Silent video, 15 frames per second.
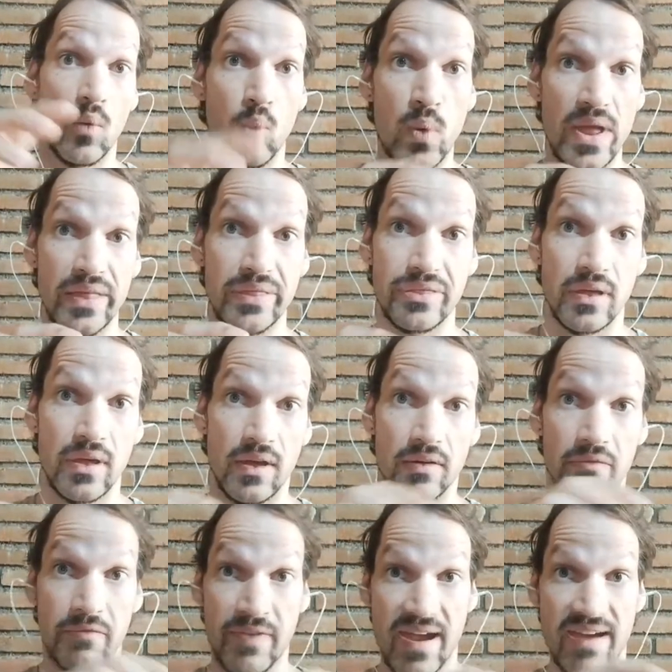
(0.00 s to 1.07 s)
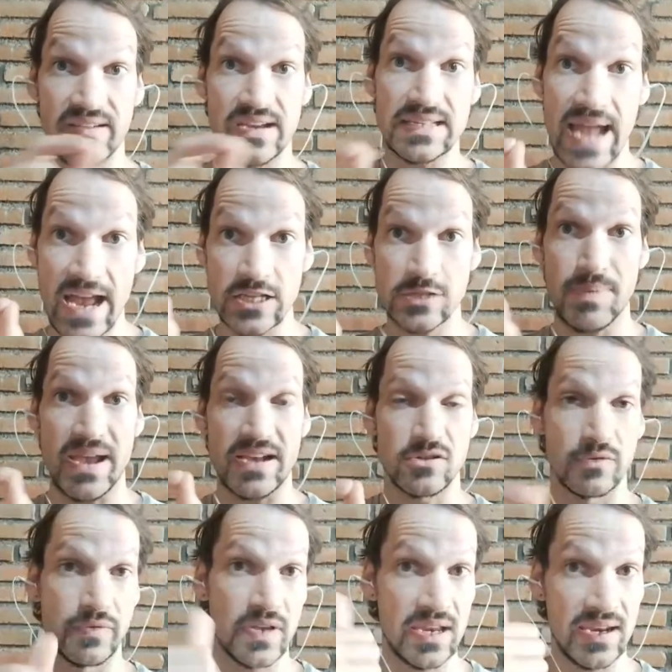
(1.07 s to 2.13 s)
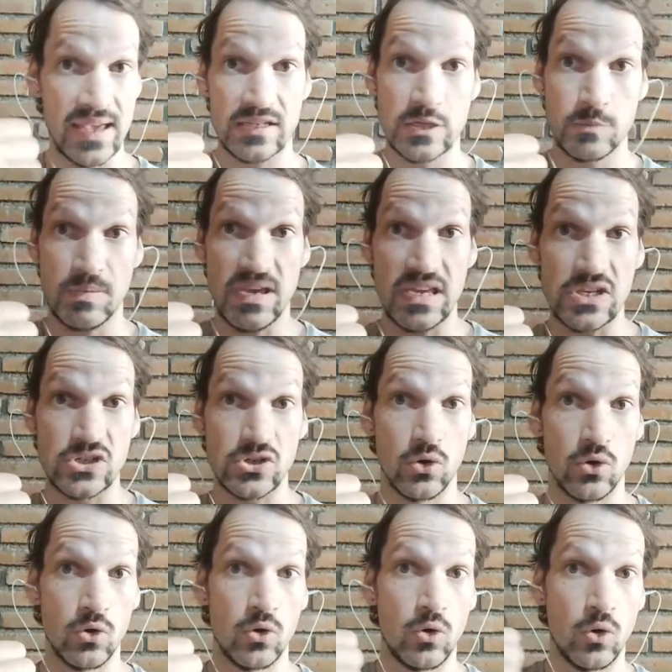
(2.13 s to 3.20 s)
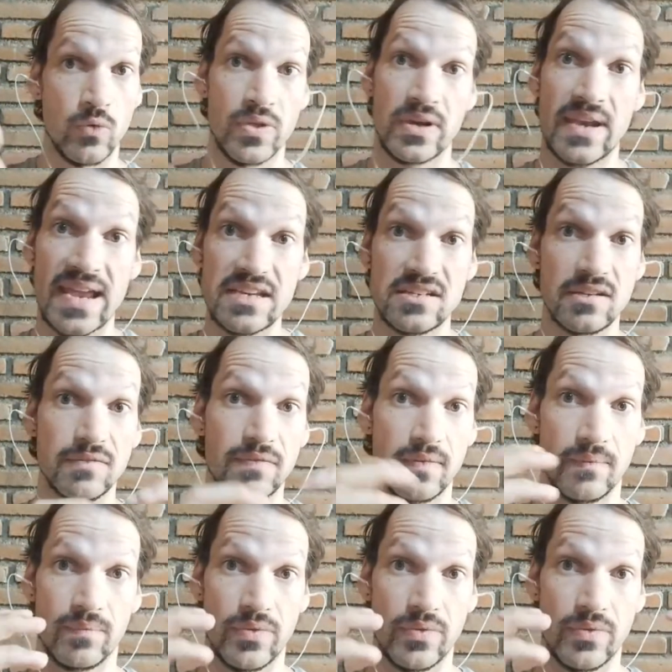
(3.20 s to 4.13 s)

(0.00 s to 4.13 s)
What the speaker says: with various aspects of connected speech or the native,